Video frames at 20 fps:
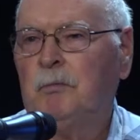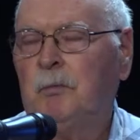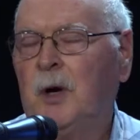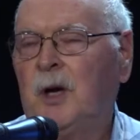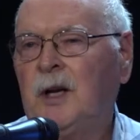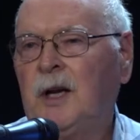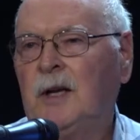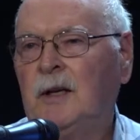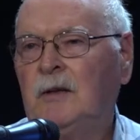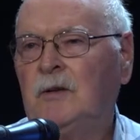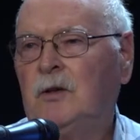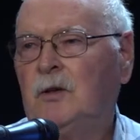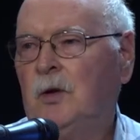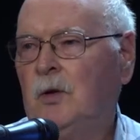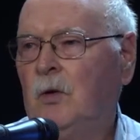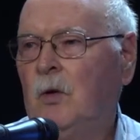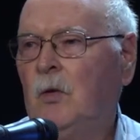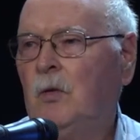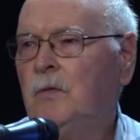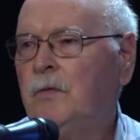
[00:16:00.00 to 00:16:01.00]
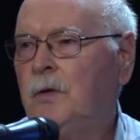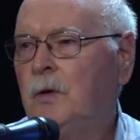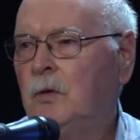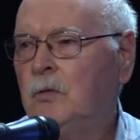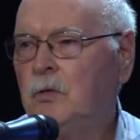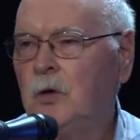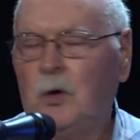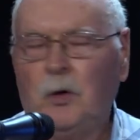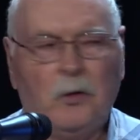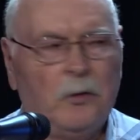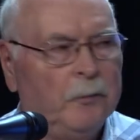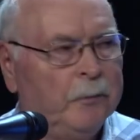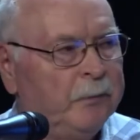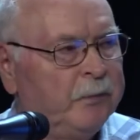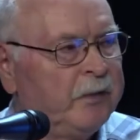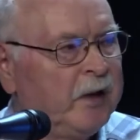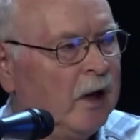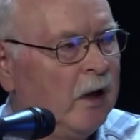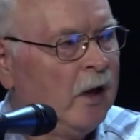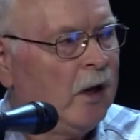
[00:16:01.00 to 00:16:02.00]
butting to Oatfield Road.
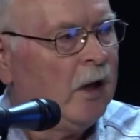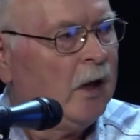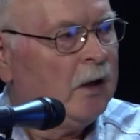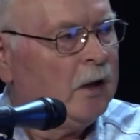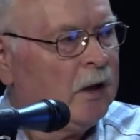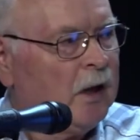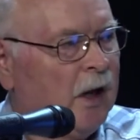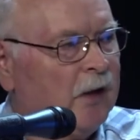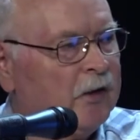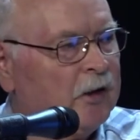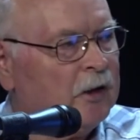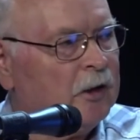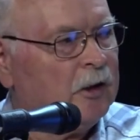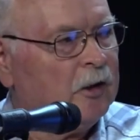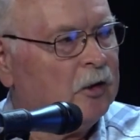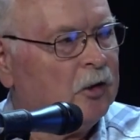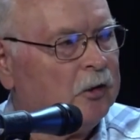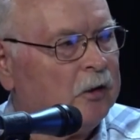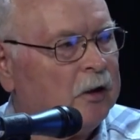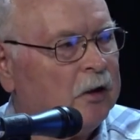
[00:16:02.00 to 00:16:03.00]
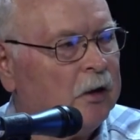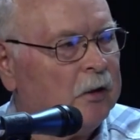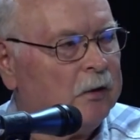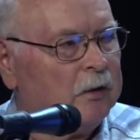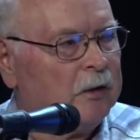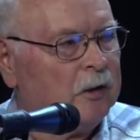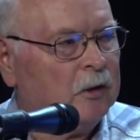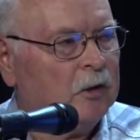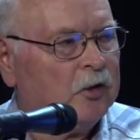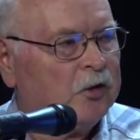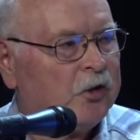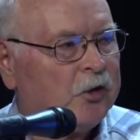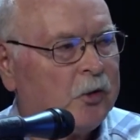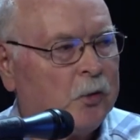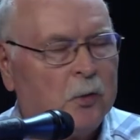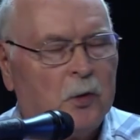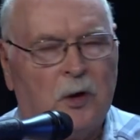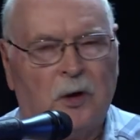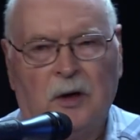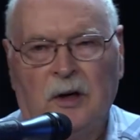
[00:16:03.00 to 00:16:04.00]
And the little
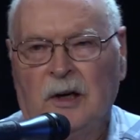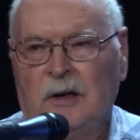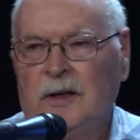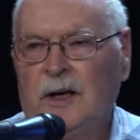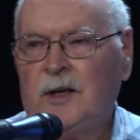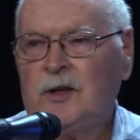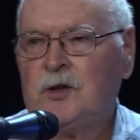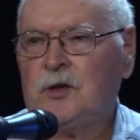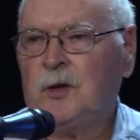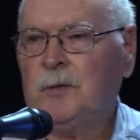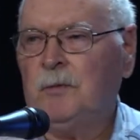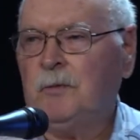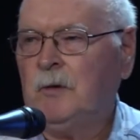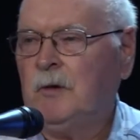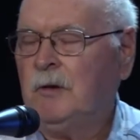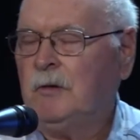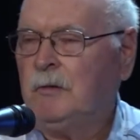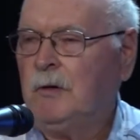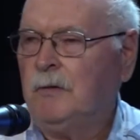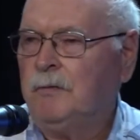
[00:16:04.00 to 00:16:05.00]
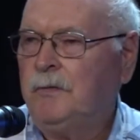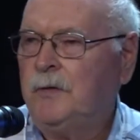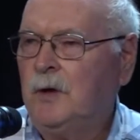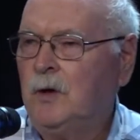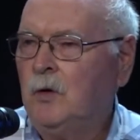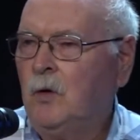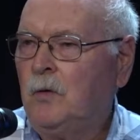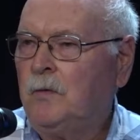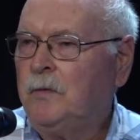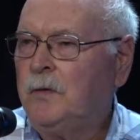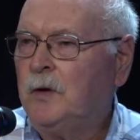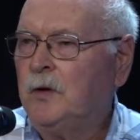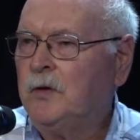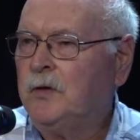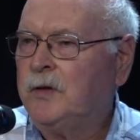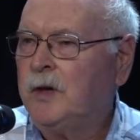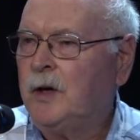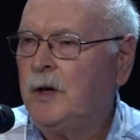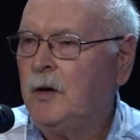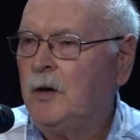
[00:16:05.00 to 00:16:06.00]
squirt next to Phil
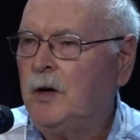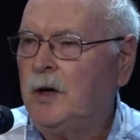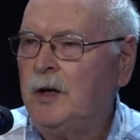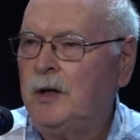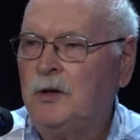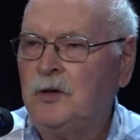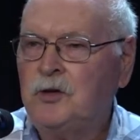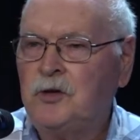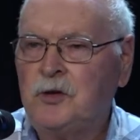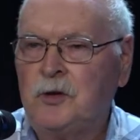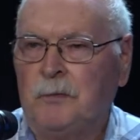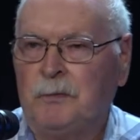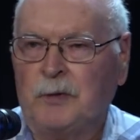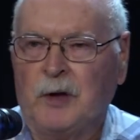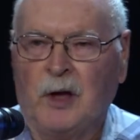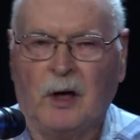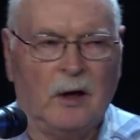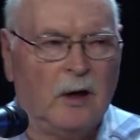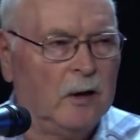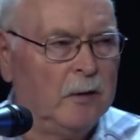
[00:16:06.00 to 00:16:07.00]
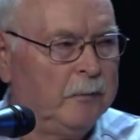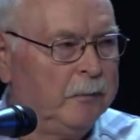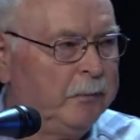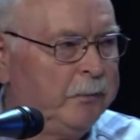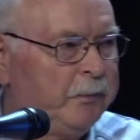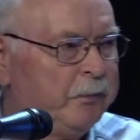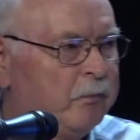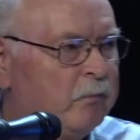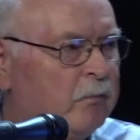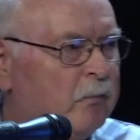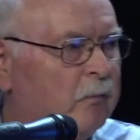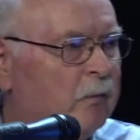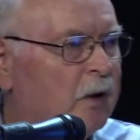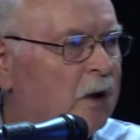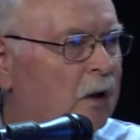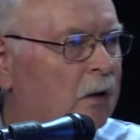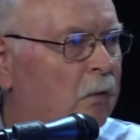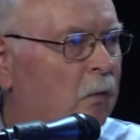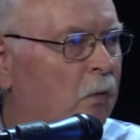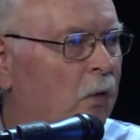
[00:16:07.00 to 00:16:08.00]
Oatfield there is
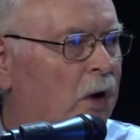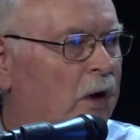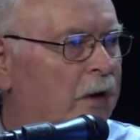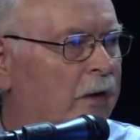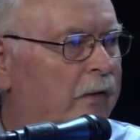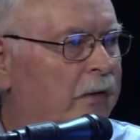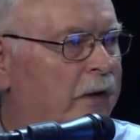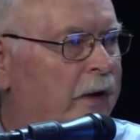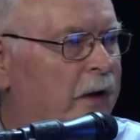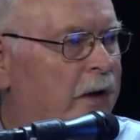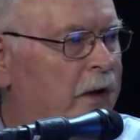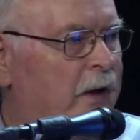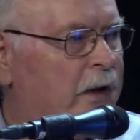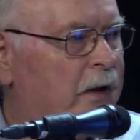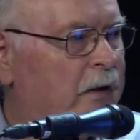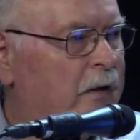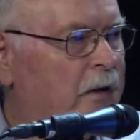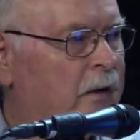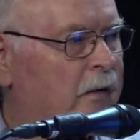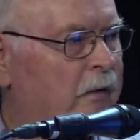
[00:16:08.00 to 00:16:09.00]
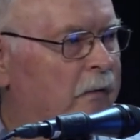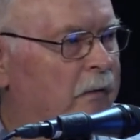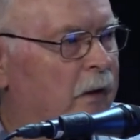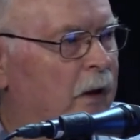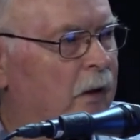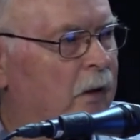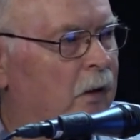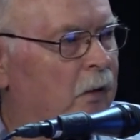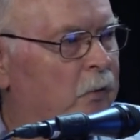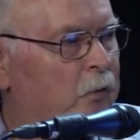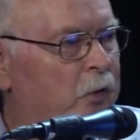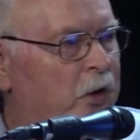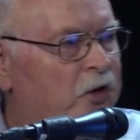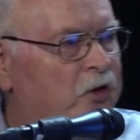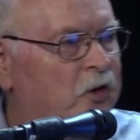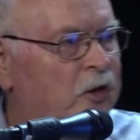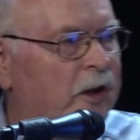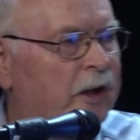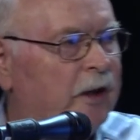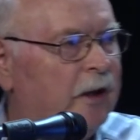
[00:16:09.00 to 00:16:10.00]
one of the
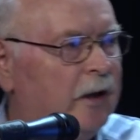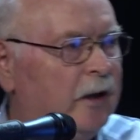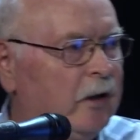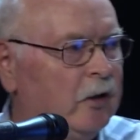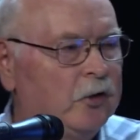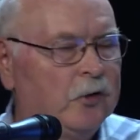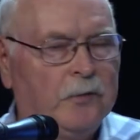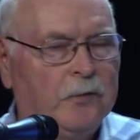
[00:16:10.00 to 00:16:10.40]
Risley kids,